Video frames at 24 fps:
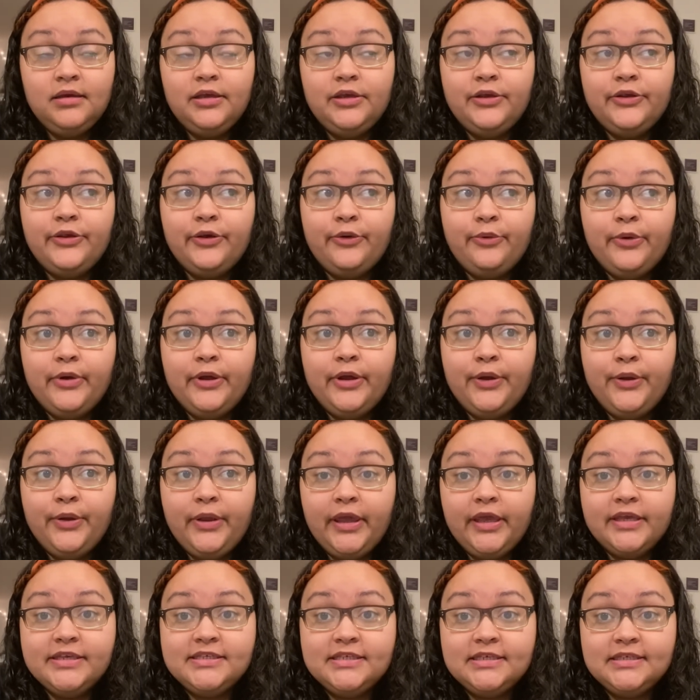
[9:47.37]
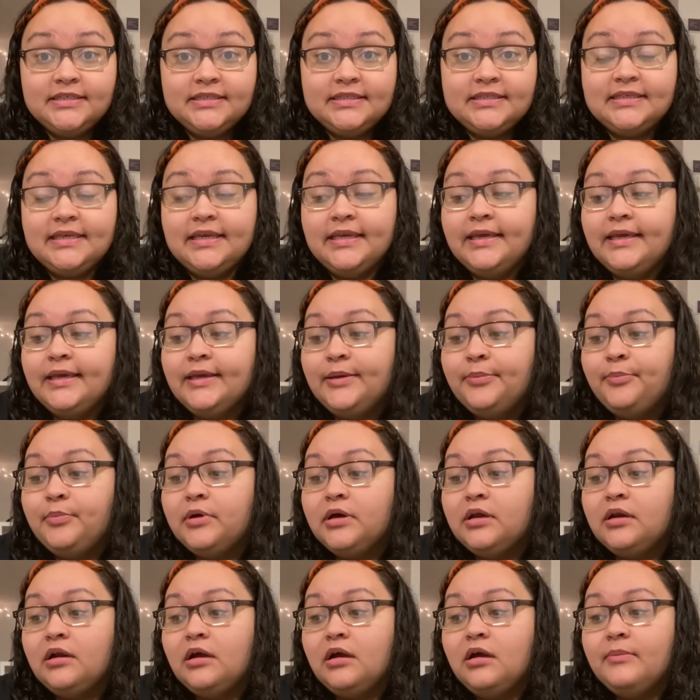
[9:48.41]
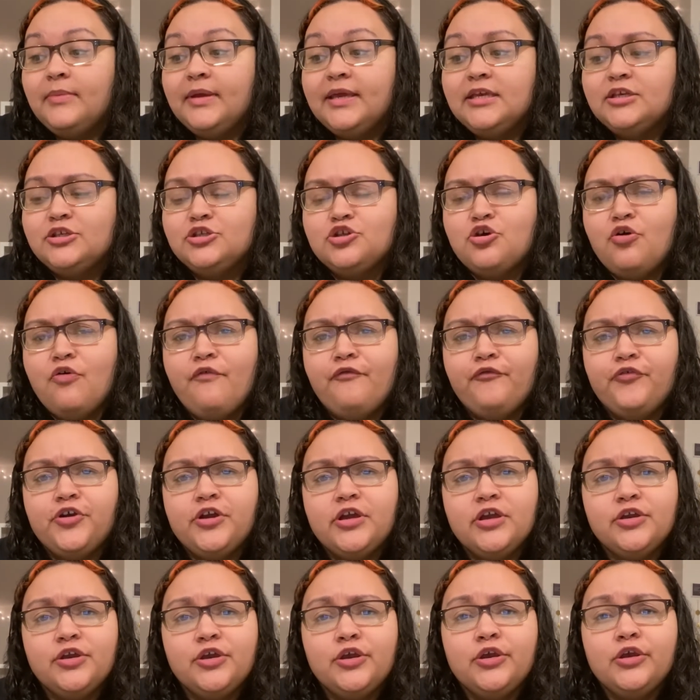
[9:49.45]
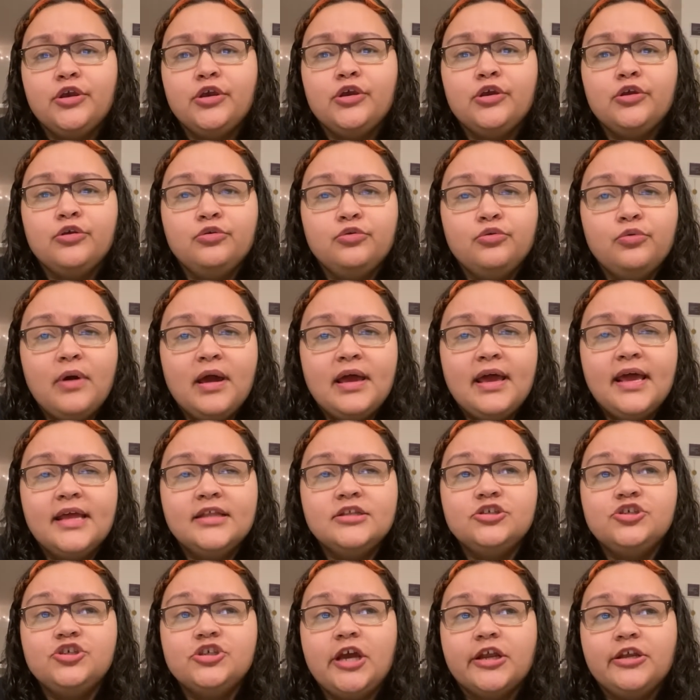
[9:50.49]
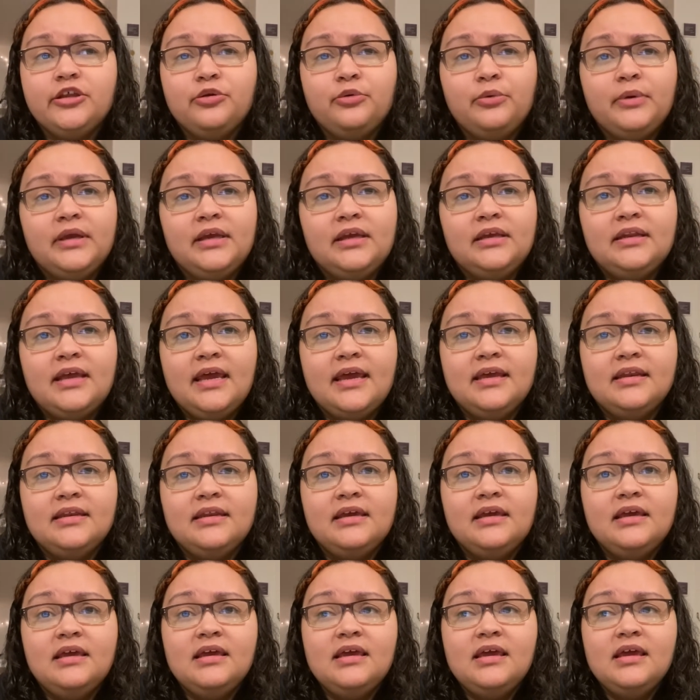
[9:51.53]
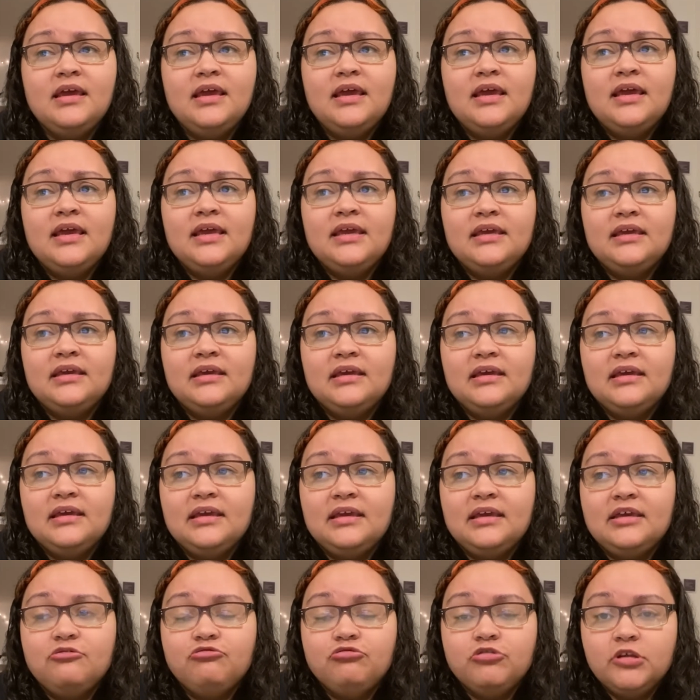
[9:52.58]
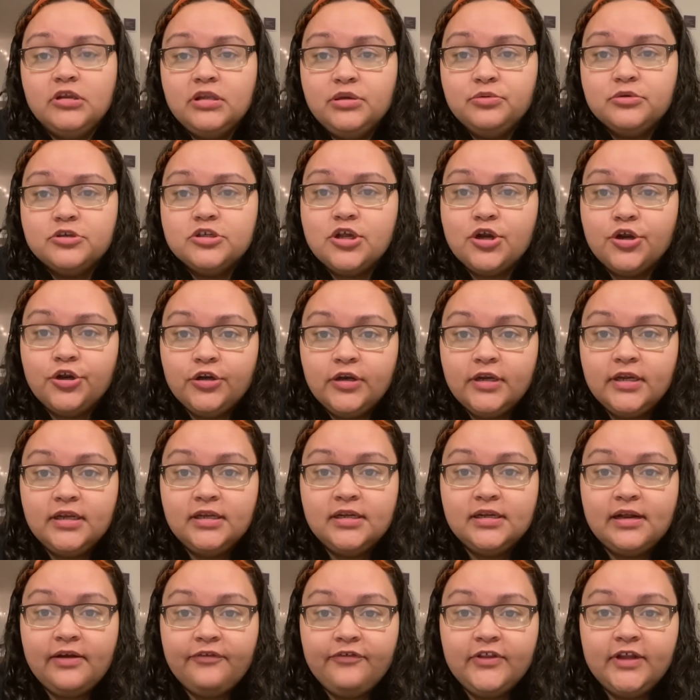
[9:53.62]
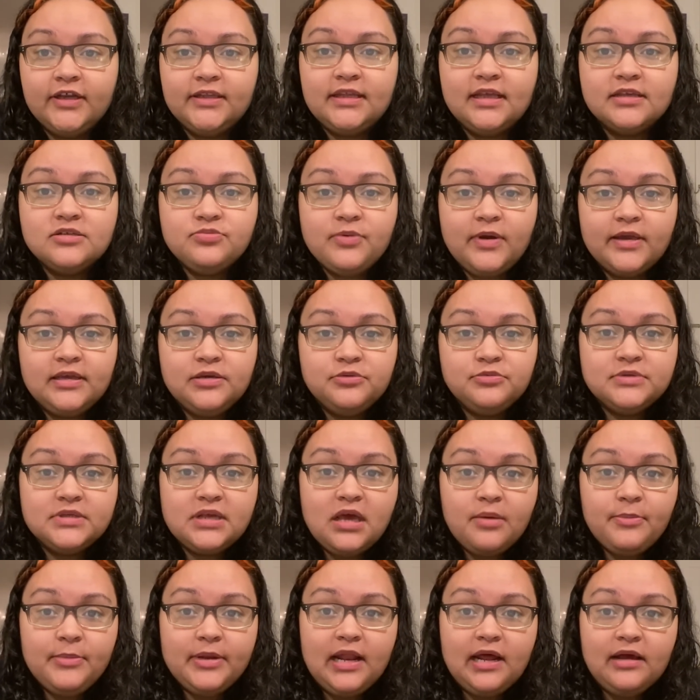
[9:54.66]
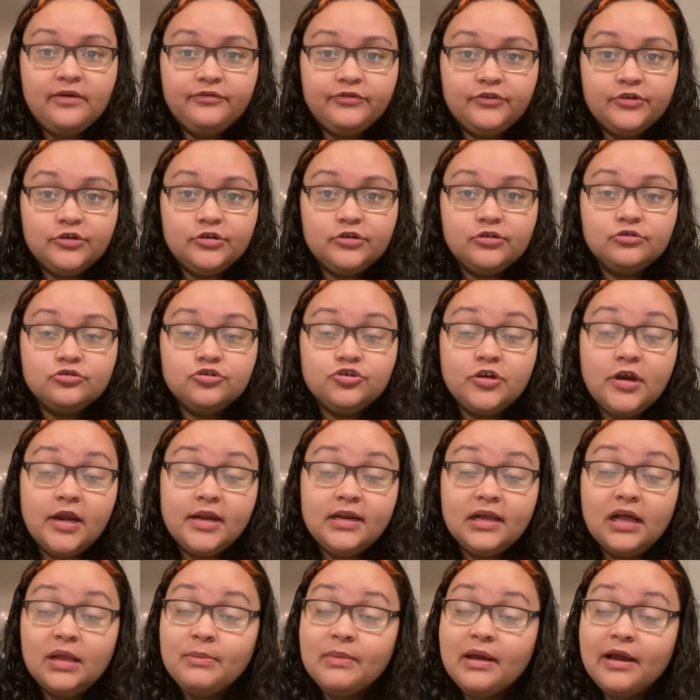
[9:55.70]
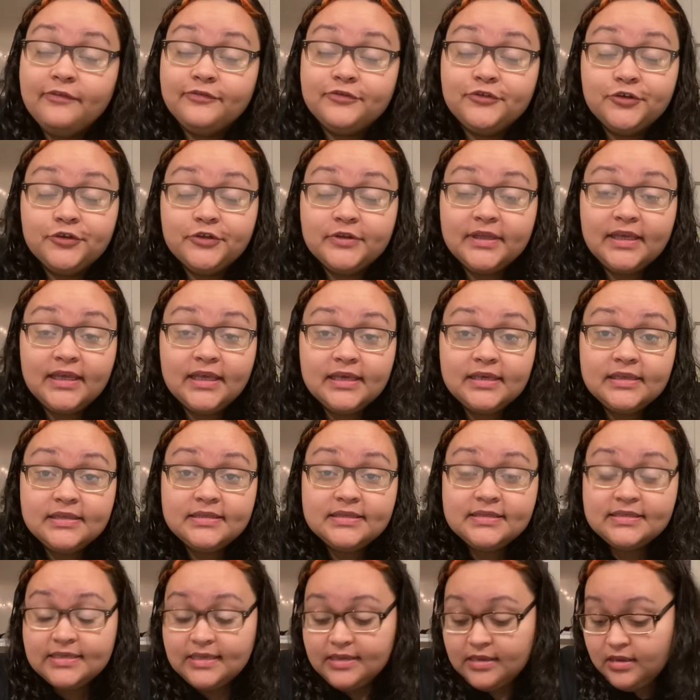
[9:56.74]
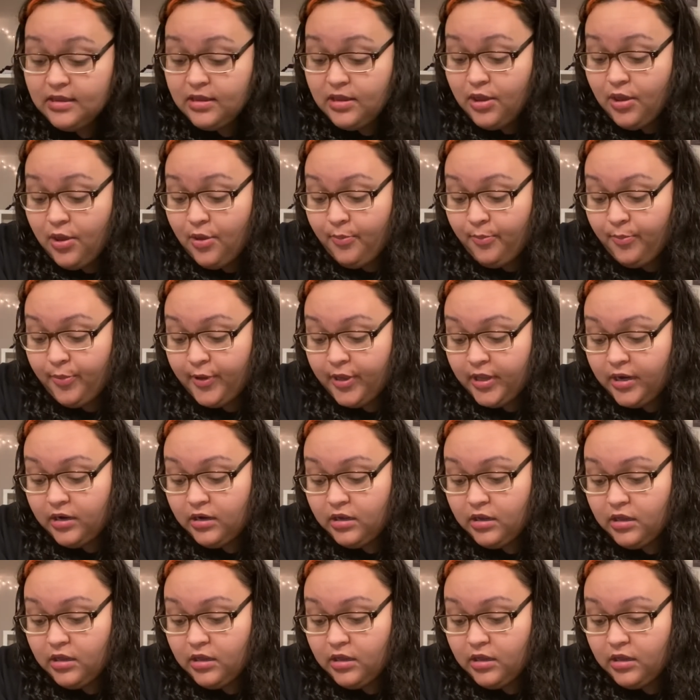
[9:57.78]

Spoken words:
So we're like, okay, sis. But he's so freaking cute and genuine. And he really was hurting. And I feel like that's why he was coming after, trying to come after the kids. But